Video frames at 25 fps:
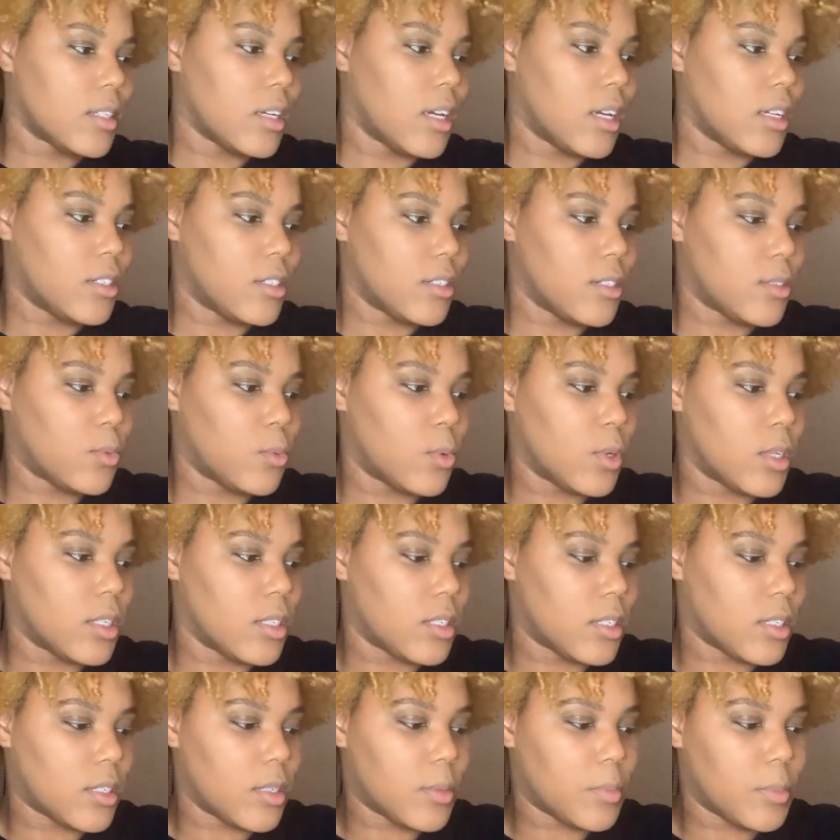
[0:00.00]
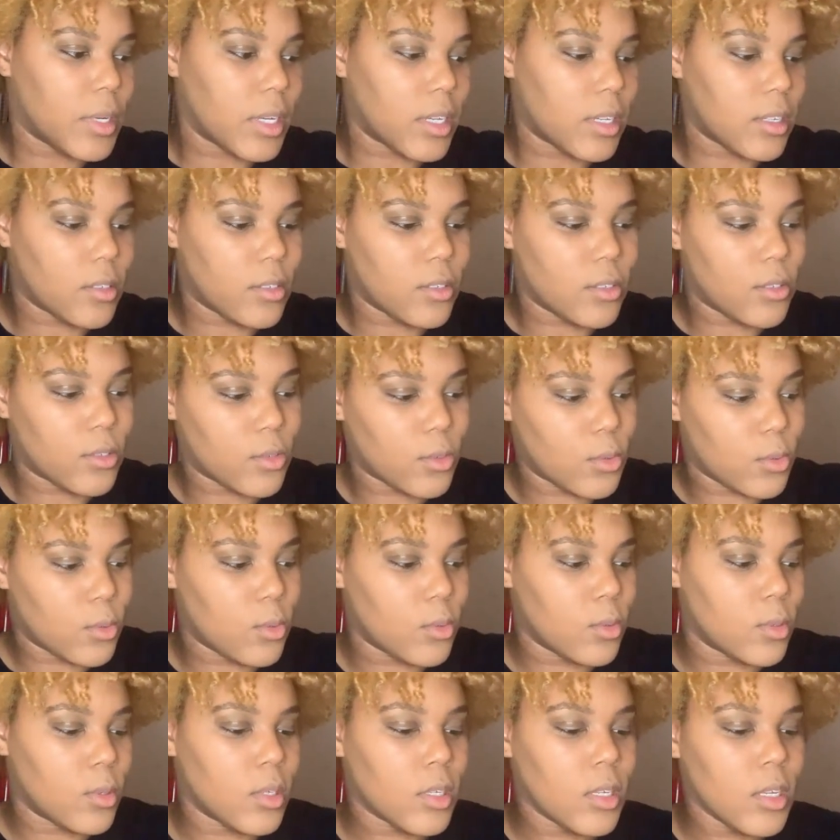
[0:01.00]
I just wanted to get back into
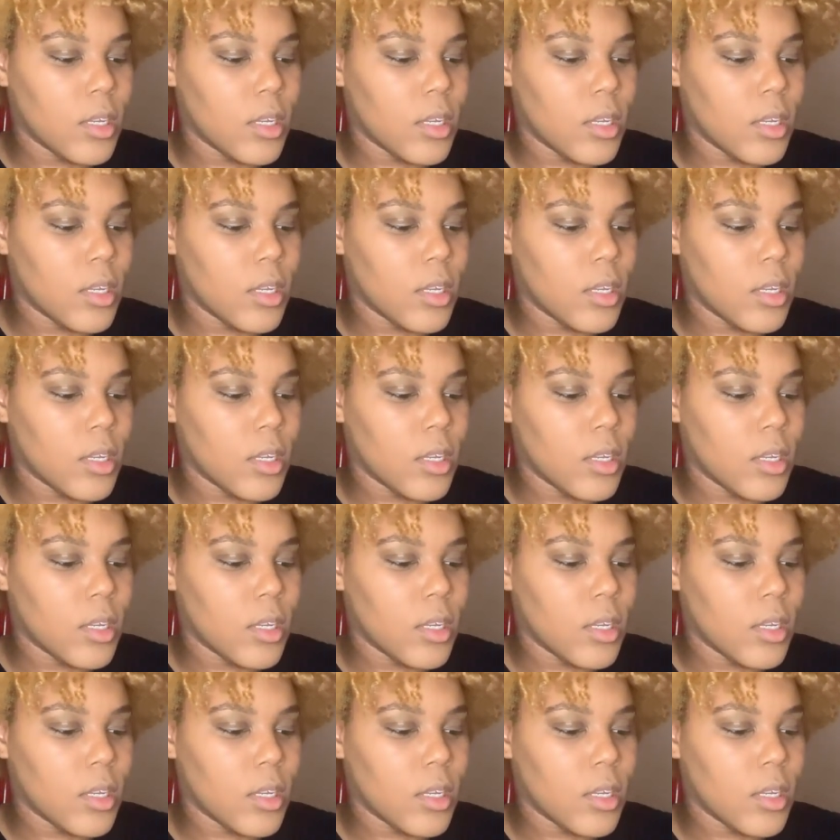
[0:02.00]
school,